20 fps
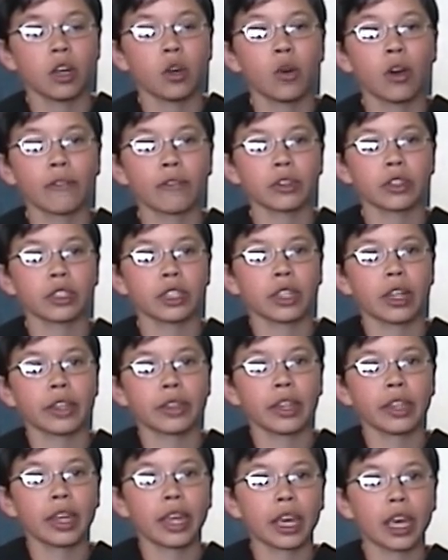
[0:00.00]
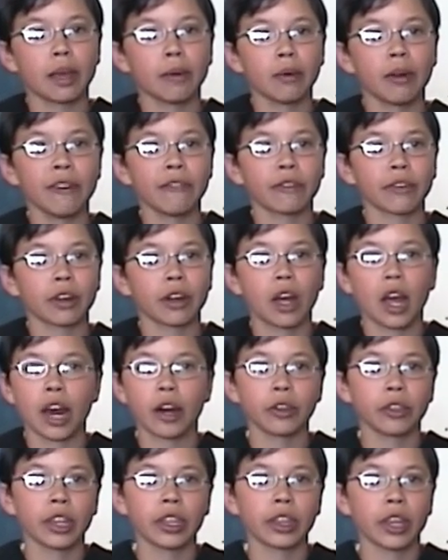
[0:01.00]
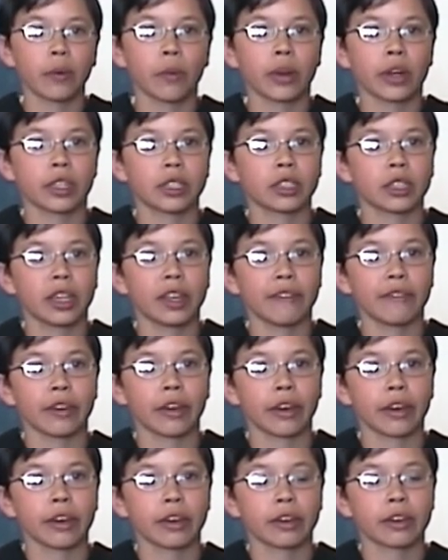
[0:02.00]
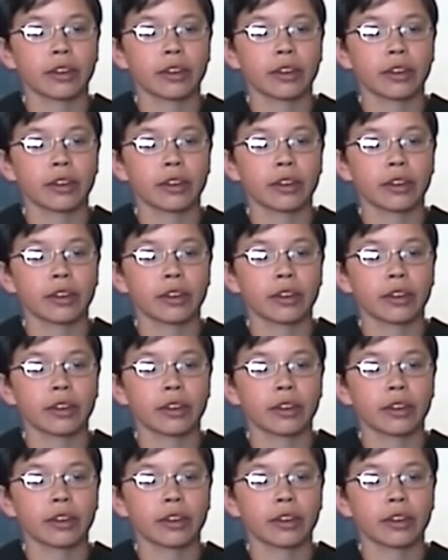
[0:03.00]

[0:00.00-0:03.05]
Whoever's in that thing that came over. I don't think they want us to leave here.